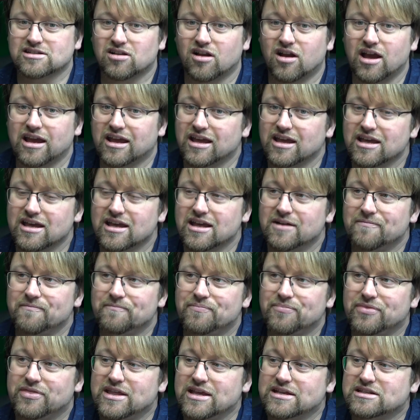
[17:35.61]
Like,
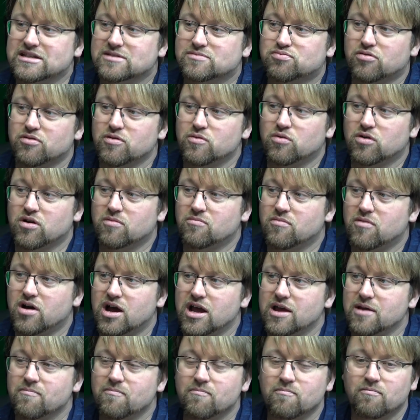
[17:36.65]
this is probably one of
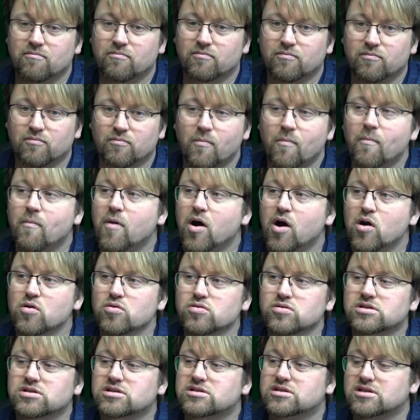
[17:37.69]
my
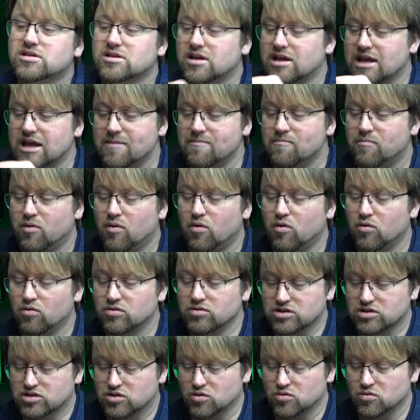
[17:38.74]
most
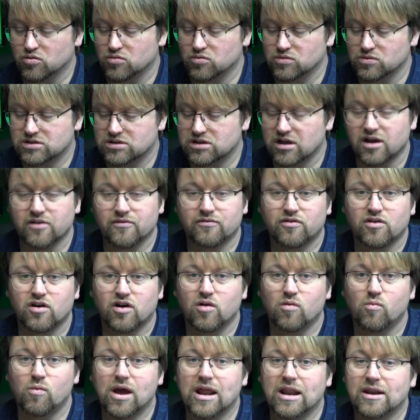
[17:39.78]
important tools that I've
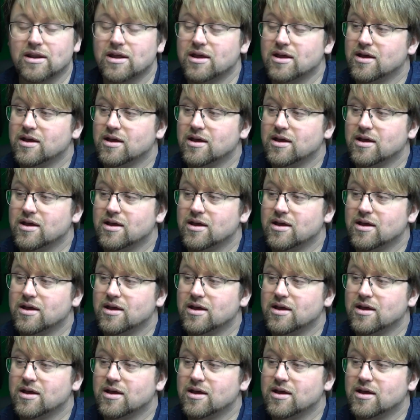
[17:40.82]
got when